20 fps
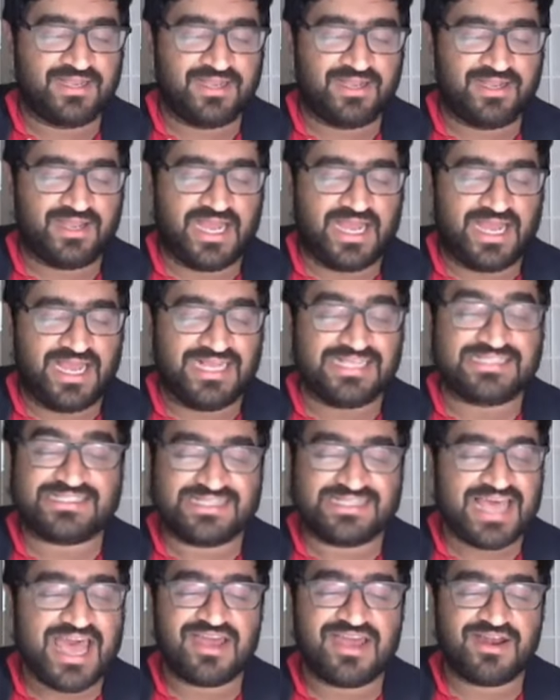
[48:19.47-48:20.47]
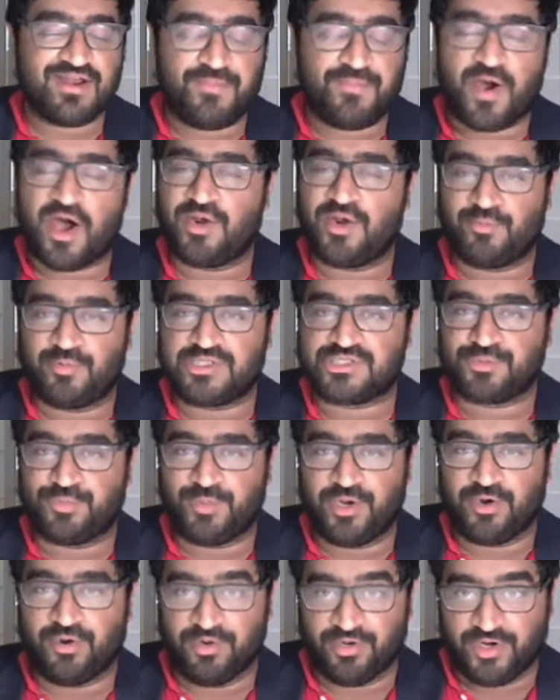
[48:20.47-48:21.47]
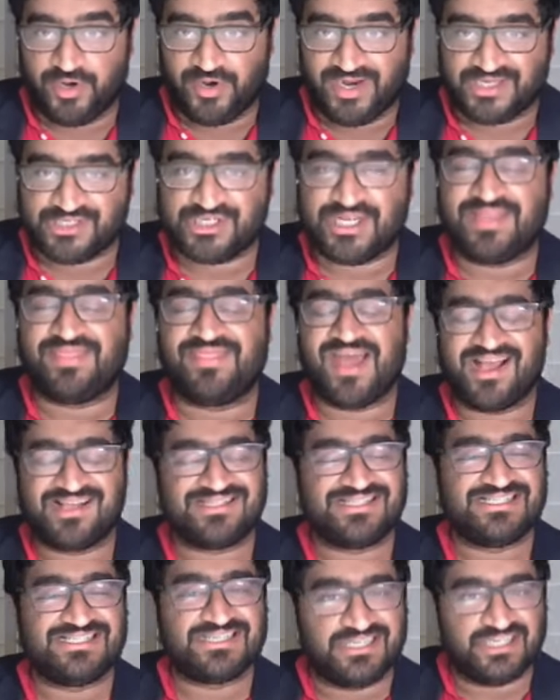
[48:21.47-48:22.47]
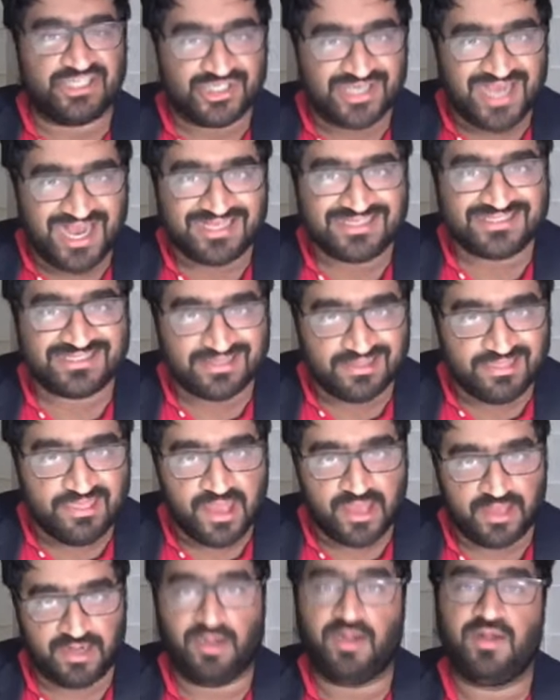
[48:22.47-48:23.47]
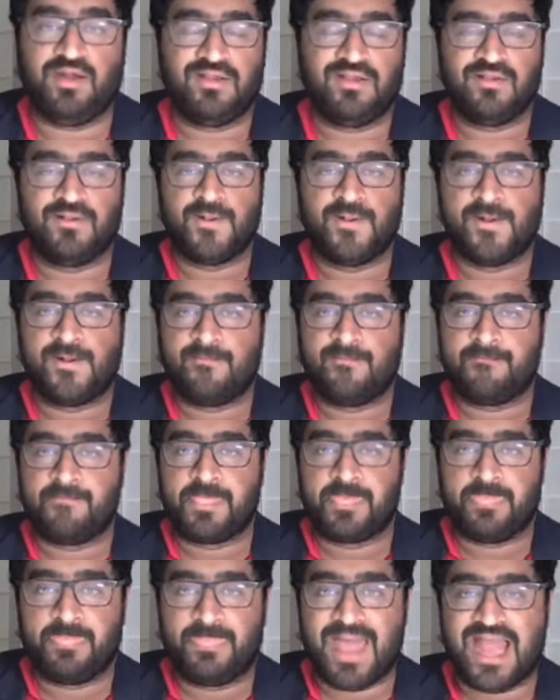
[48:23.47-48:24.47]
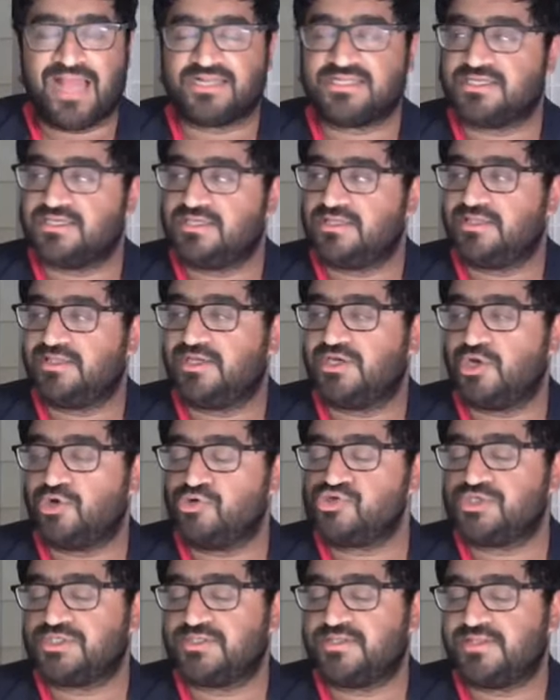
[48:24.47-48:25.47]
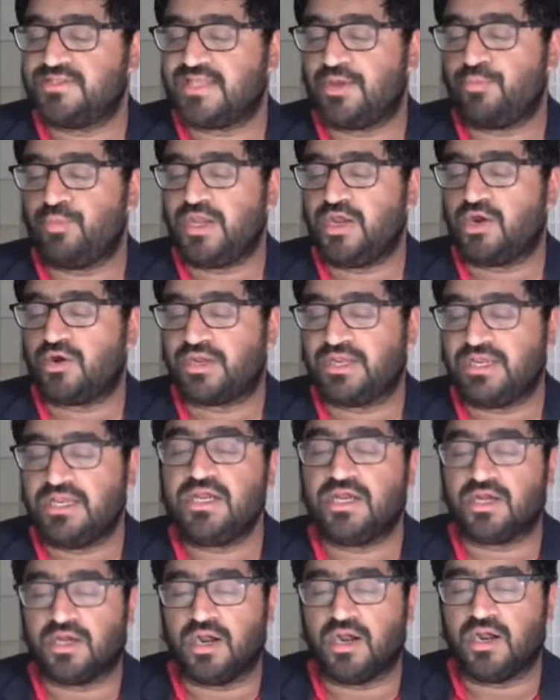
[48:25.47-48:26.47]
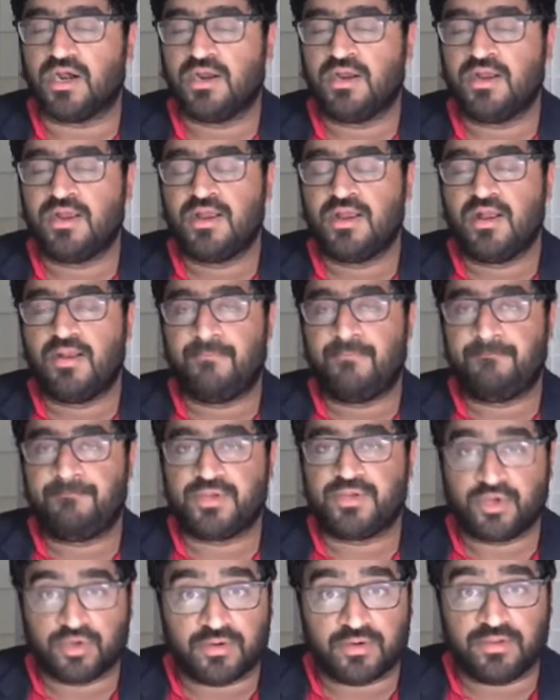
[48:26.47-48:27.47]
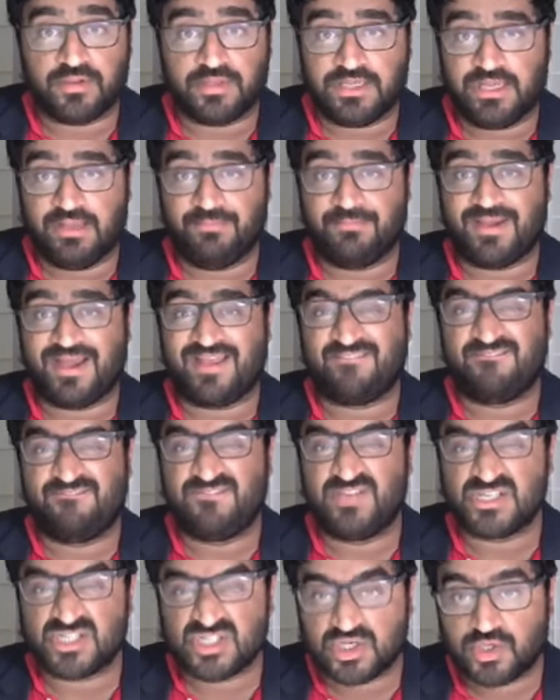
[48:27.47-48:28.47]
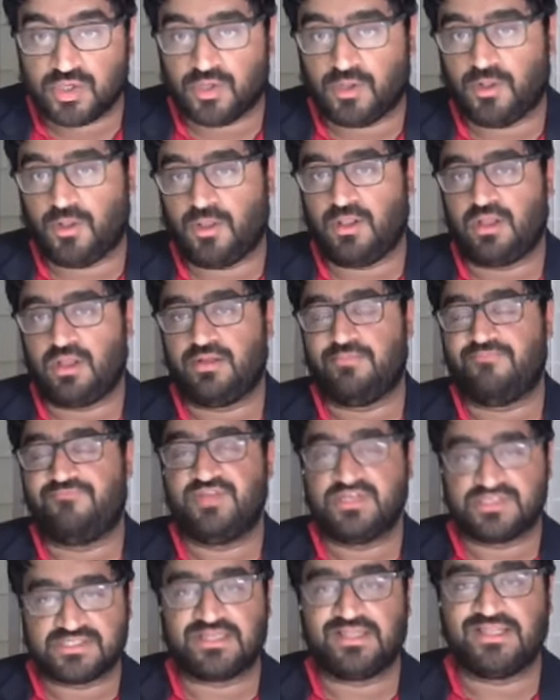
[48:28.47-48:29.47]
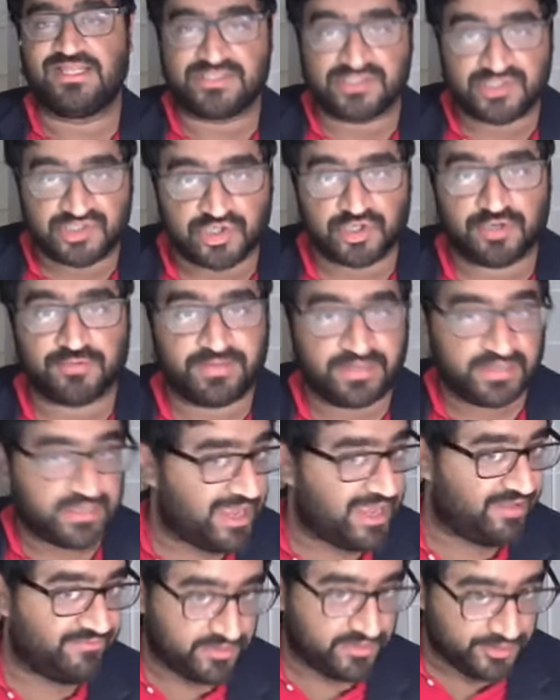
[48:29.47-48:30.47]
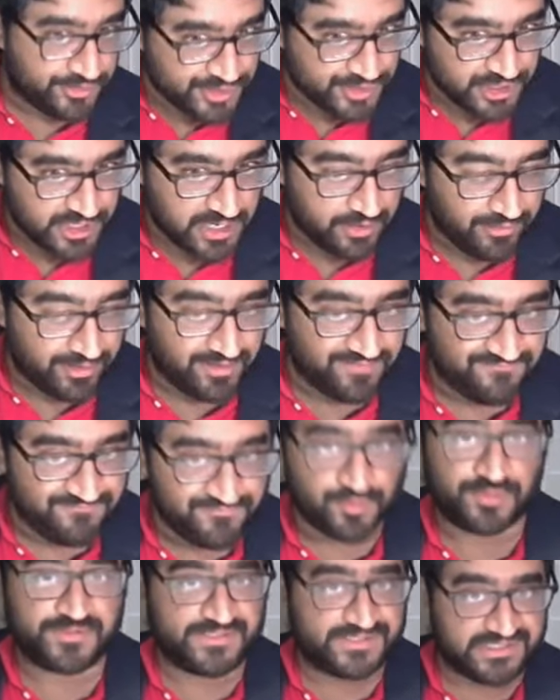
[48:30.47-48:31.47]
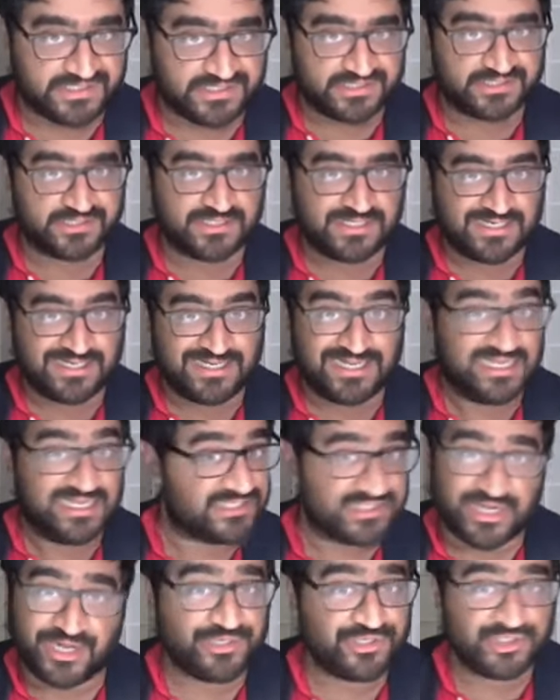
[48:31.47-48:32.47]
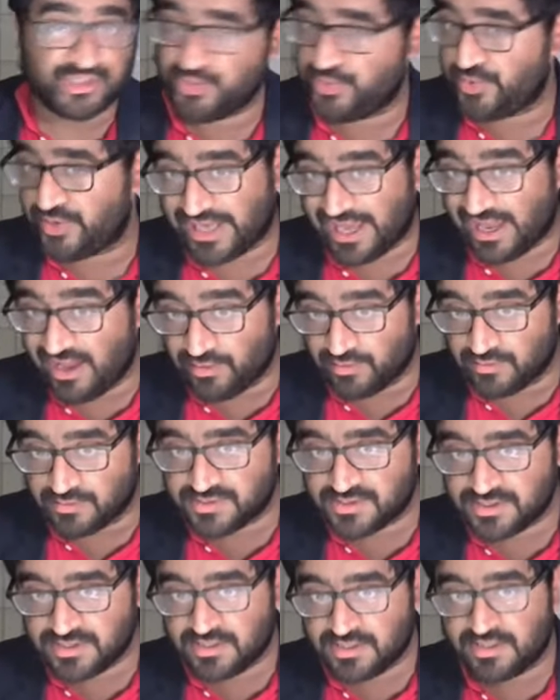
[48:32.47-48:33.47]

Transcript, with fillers: Uh, it's that upon which we are nourished. And that suggests then that the notion that we are here purely by physical, physically determined evolutionary forces is not a true account.